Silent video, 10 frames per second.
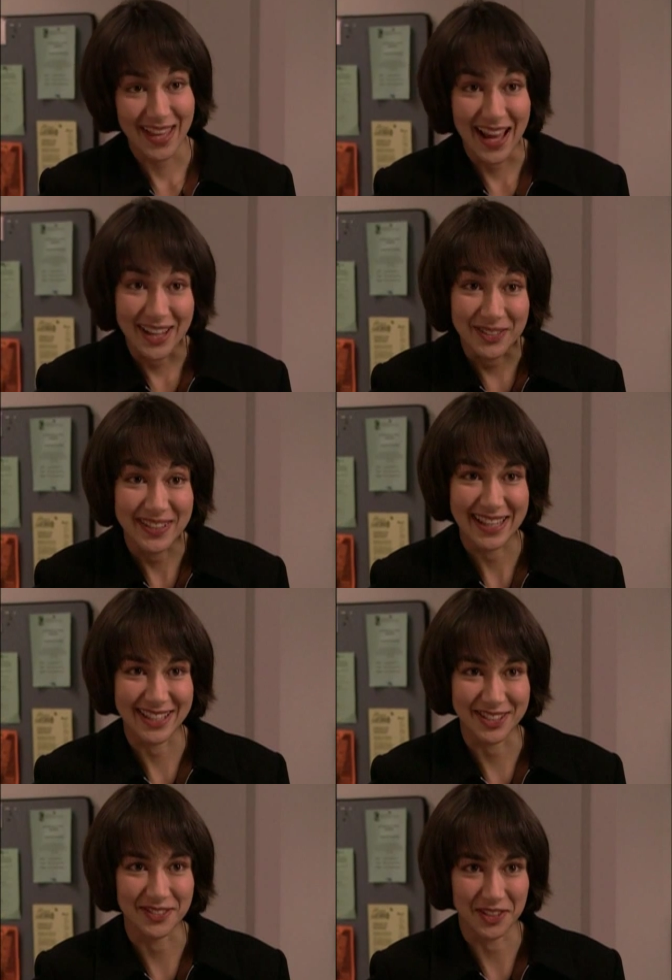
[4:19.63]
I don't
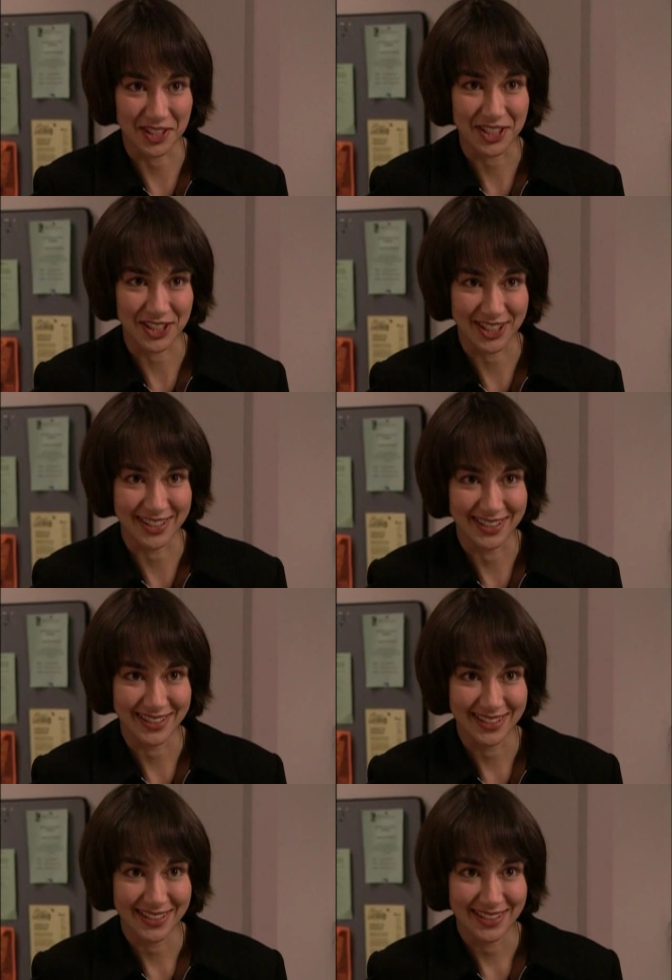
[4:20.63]
handle furniture.
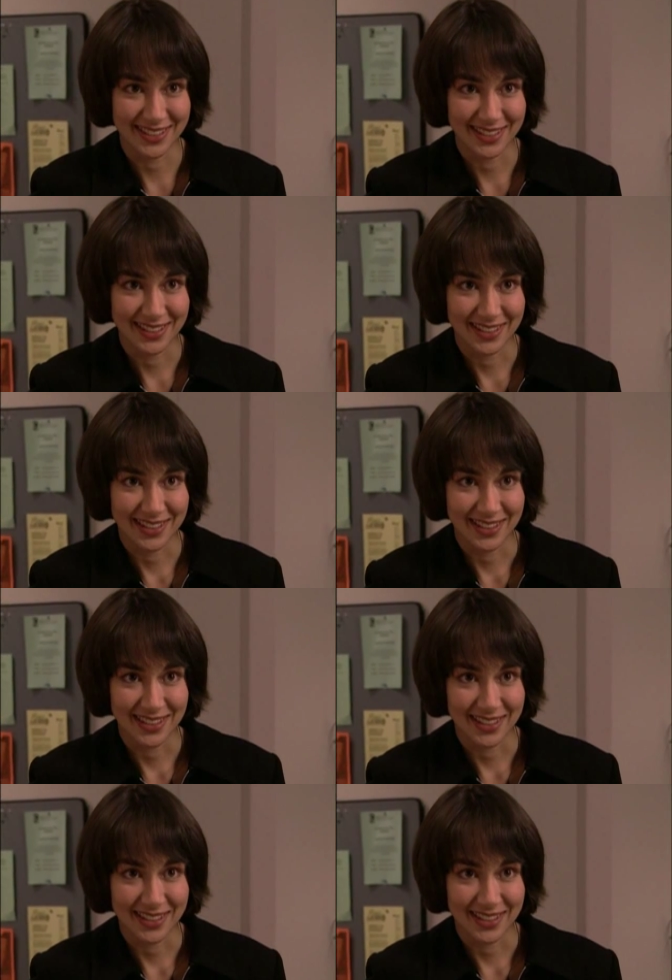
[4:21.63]
Jillian, Shelley's on